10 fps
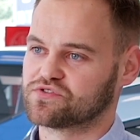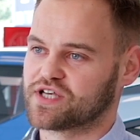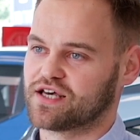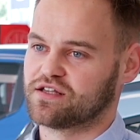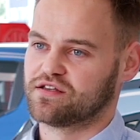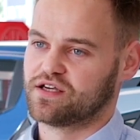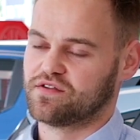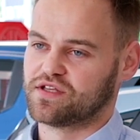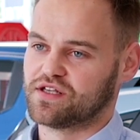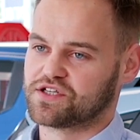sale in
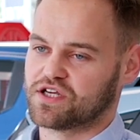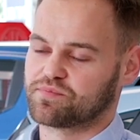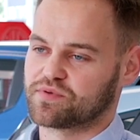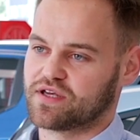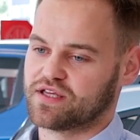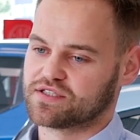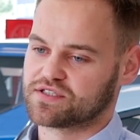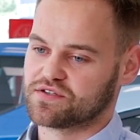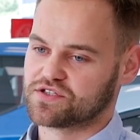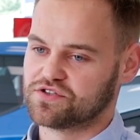the dealership.
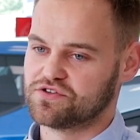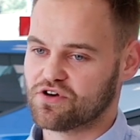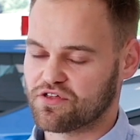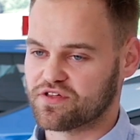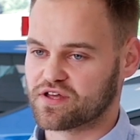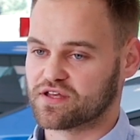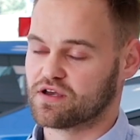There's nothing.